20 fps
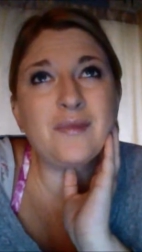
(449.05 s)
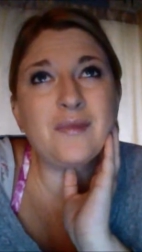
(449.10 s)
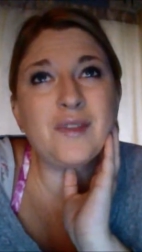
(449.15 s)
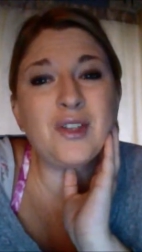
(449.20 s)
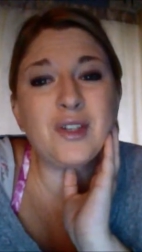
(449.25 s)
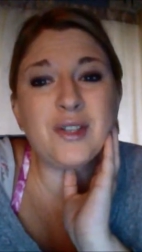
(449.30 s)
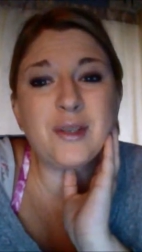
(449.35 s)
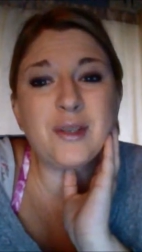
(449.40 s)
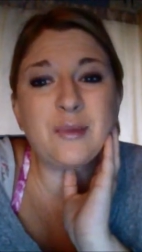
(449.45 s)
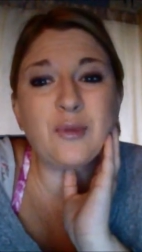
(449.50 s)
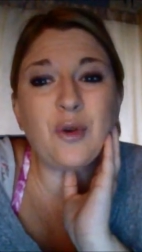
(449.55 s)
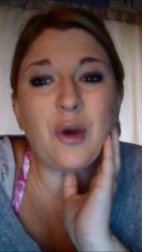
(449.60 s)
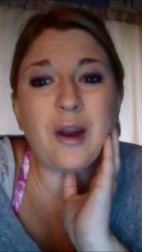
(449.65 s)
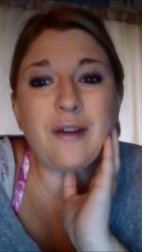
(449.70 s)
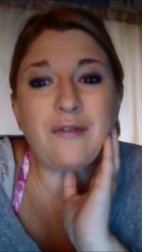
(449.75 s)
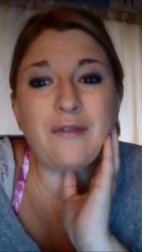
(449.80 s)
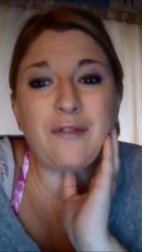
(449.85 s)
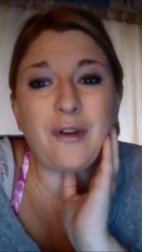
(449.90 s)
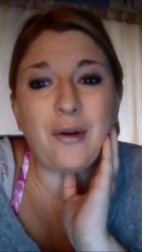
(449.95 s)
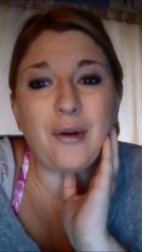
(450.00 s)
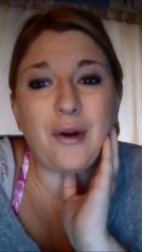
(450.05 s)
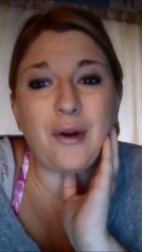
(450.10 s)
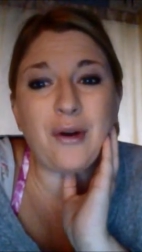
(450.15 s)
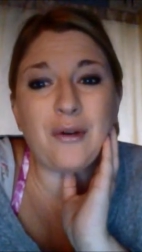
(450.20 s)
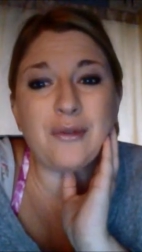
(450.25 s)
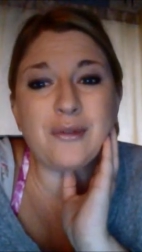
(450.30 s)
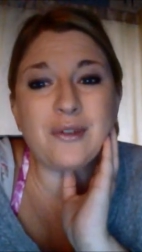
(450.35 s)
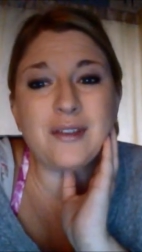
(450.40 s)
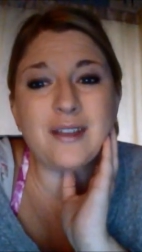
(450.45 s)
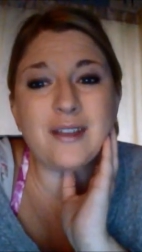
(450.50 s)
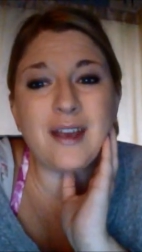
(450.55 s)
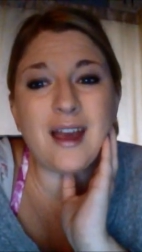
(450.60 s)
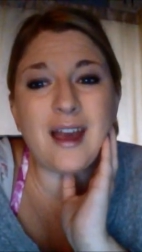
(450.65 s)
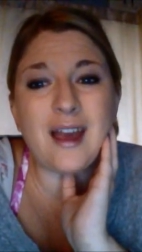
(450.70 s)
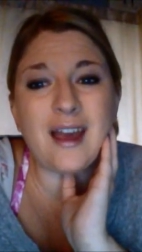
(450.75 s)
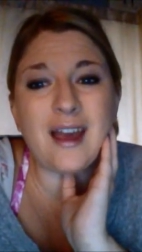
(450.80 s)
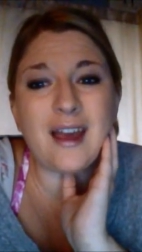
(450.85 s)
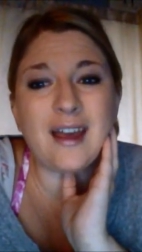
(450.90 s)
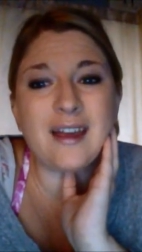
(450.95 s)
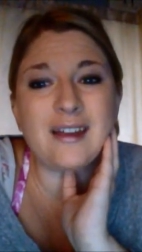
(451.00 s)
took some great photos.
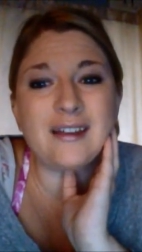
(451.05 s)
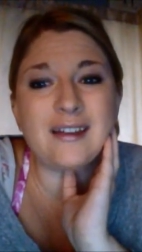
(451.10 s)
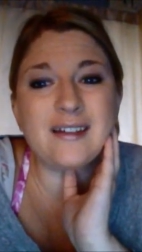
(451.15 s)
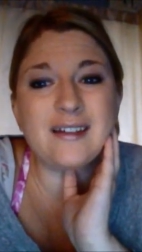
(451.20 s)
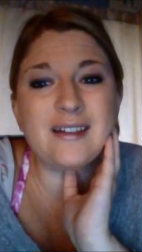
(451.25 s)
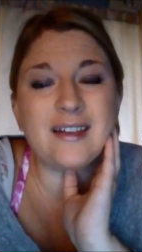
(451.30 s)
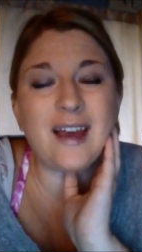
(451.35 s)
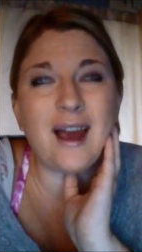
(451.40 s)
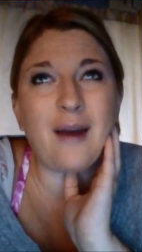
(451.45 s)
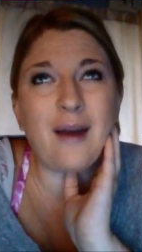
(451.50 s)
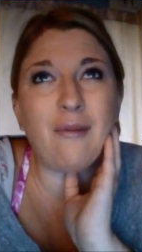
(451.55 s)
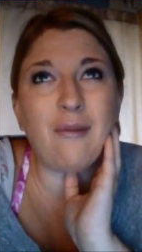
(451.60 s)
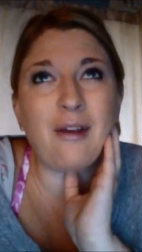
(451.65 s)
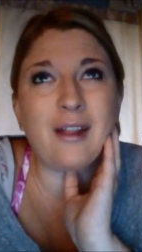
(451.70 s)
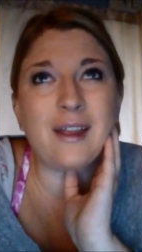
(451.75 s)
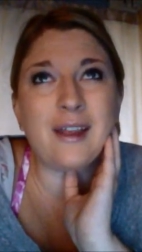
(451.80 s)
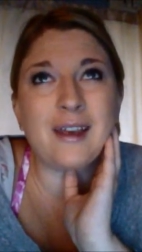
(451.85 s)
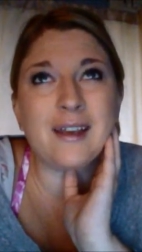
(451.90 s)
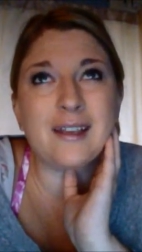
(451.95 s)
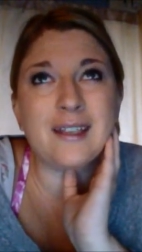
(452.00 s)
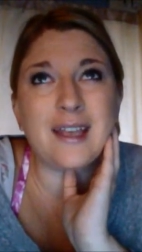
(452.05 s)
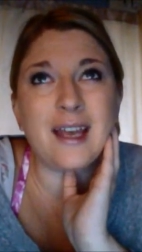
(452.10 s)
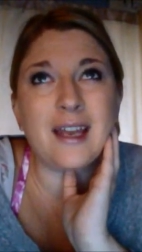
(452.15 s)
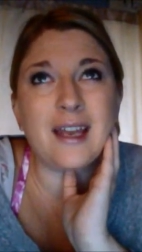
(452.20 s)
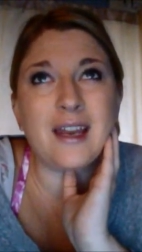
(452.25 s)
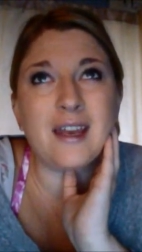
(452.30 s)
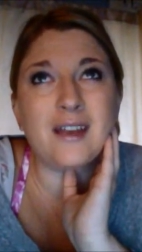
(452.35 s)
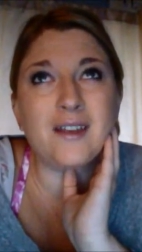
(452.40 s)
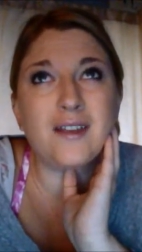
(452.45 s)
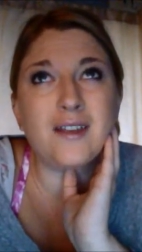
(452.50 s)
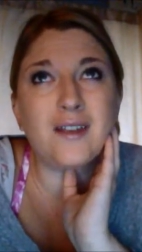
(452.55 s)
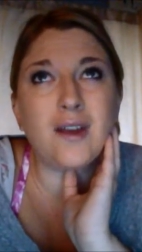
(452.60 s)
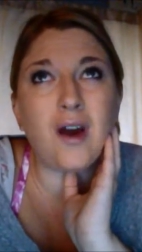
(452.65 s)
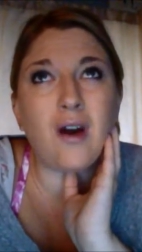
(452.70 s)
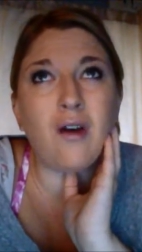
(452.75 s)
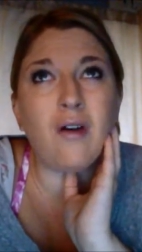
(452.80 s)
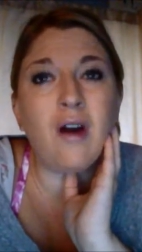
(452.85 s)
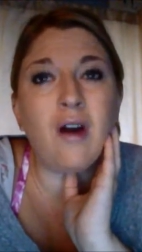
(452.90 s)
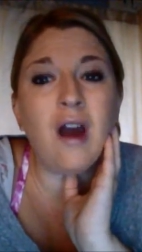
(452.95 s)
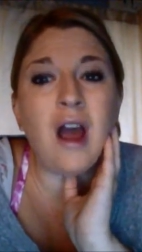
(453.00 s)
And I'm really excited.
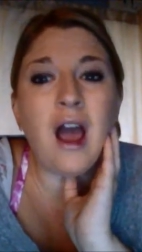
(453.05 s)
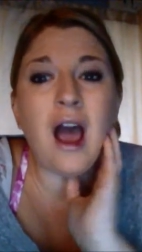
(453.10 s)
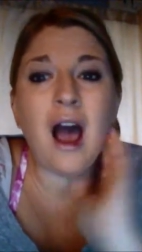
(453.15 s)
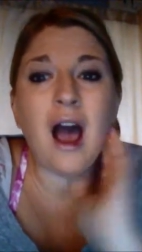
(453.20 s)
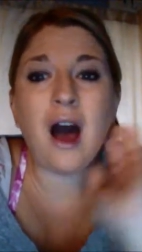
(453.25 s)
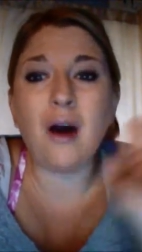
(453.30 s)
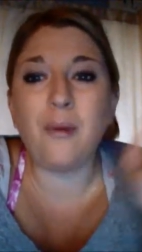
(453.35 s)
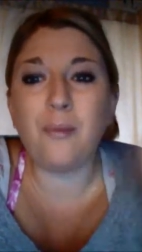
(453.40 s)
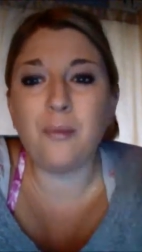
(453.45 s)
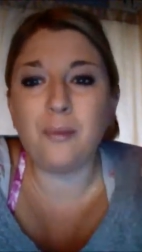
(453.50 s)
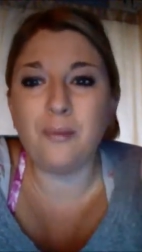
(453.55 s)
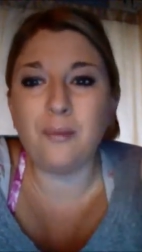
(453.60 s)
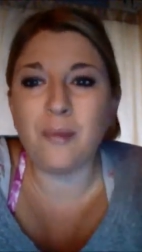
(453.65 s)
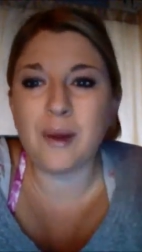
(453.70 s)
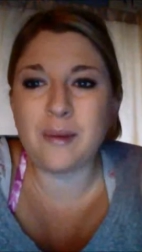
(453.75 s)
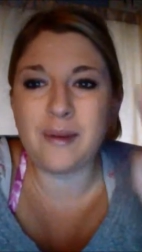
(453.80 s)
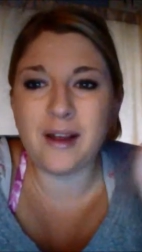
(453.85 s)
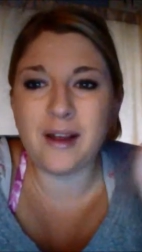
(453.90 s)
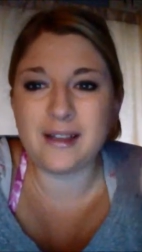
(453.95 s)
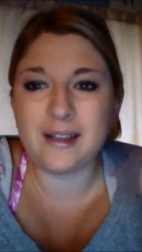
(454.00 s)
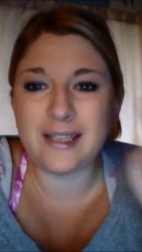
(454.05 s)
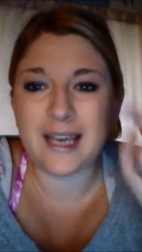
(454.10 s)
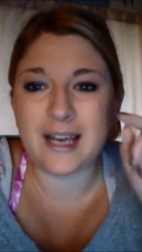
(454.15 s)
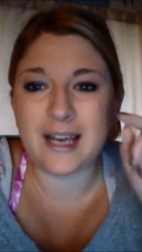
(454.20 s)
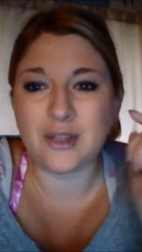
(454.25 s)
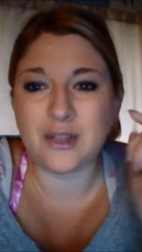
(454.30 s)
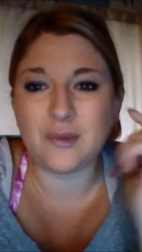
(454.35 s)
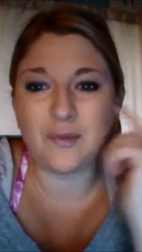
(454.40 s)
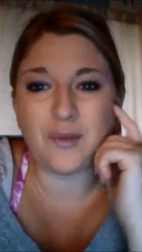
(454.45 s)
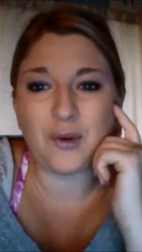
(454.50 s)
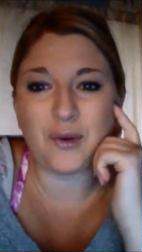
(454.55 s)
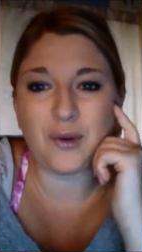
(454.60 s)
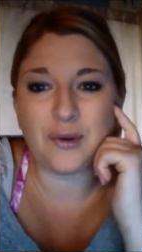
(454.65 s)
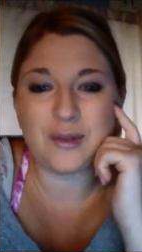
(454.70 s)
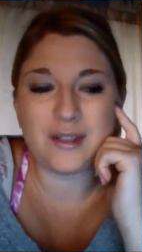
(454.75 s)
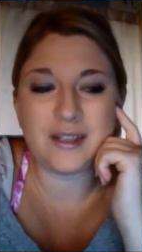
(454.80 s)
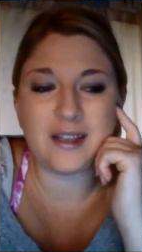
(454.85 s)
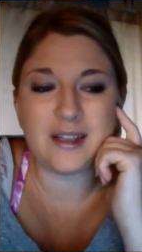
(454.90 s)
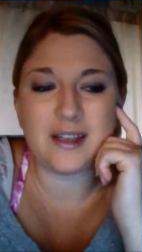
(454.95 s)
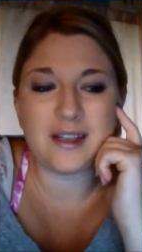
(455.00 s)
So I'll attach some
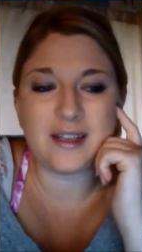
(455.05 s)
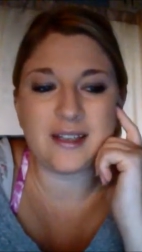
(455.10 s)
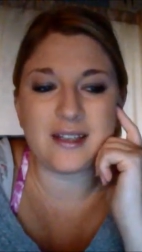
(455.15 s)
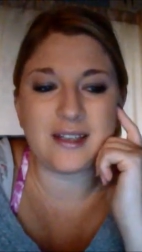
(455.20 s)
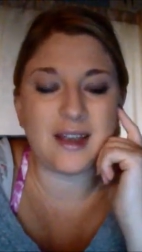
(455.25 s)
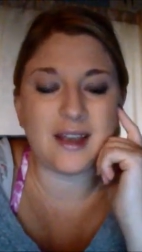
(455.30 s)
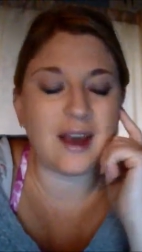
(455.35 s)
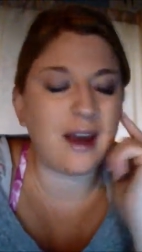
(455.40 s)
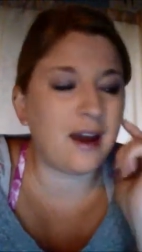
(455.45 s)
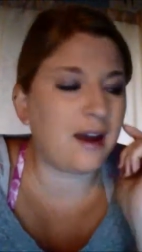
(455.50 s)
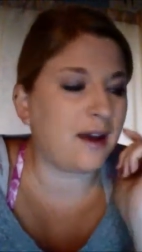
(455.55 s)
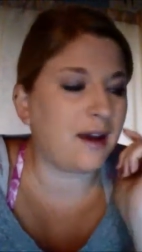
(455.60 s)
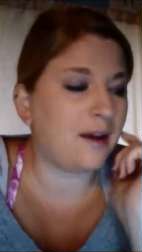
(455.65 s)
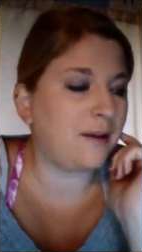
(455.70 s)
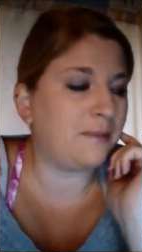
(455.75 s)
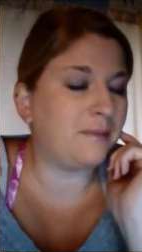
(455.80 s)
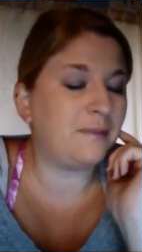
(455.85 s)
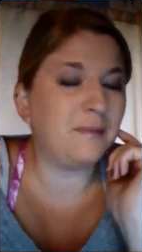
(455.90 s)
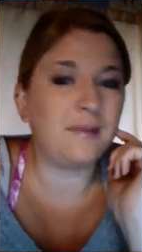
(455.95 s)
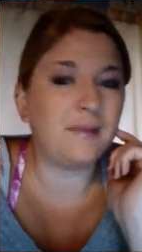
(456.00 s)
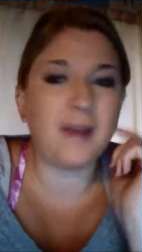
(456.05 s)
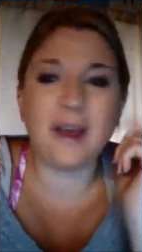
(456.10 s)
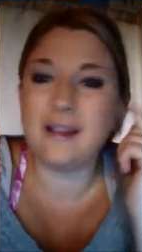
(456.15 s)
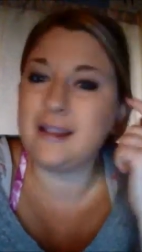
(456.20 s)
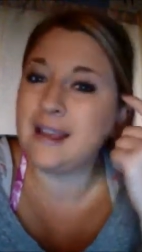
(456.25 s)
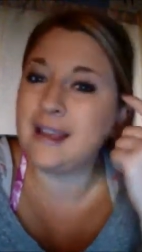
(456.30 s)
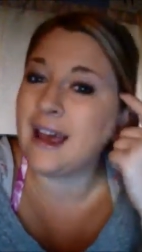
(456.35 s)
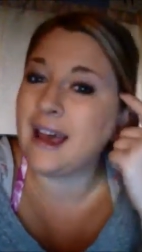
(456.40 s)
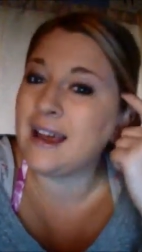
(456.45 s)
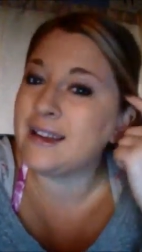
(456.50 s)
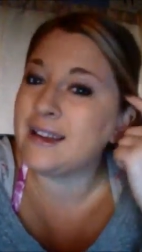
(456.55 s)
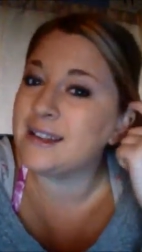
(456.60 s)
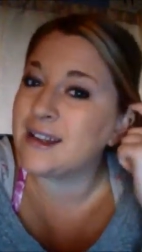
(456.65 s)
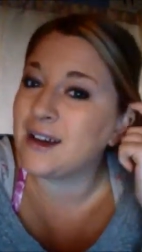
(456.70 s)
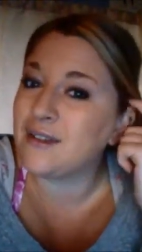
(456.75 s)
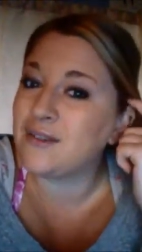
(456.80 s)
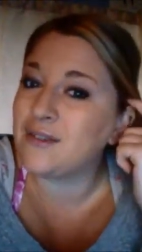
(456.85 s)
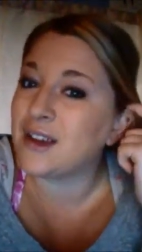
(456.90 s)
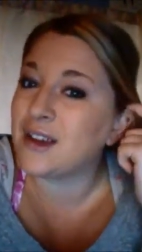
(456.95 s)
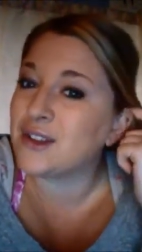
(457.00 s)
photos to this at the end
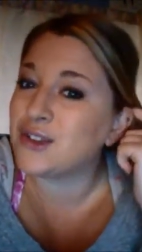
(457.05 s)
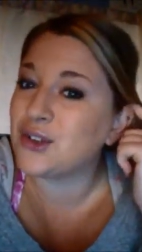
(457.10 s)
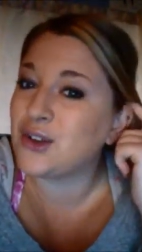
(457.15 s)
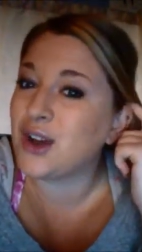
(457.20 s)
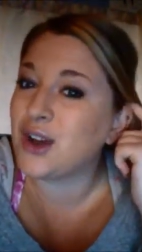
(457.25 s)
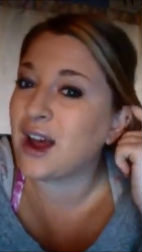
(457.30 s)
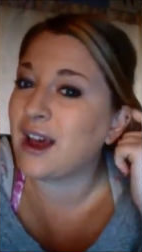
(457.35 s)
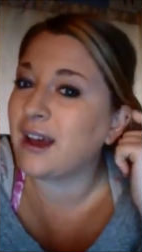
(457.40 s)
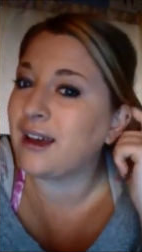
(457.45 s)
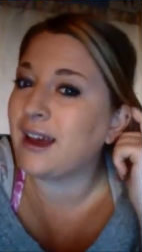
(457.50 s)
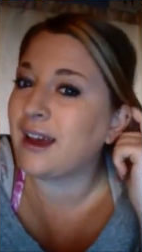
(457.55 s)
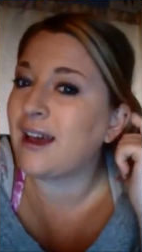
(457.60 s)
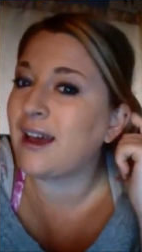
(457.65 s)
of yesterday.